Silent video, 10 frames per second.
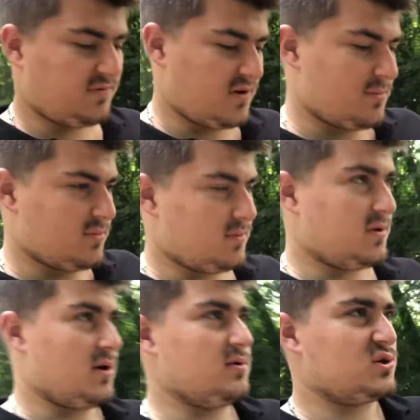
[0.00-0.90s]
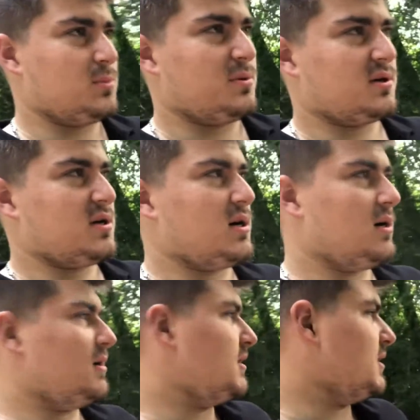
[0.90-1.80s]
found with ownership of the
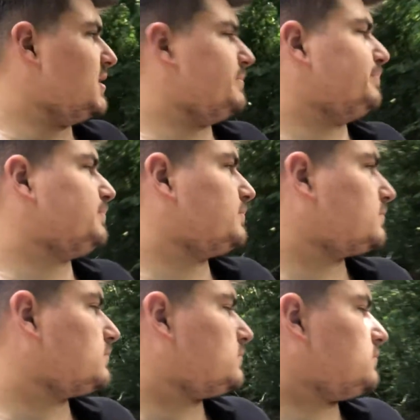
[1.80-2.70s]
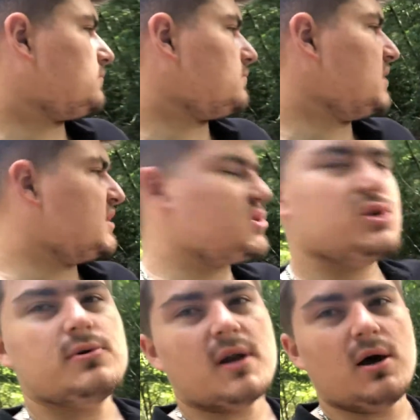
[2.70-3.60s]
car. It's
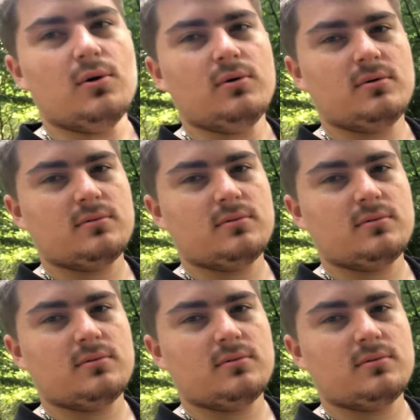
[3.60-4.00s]
too low.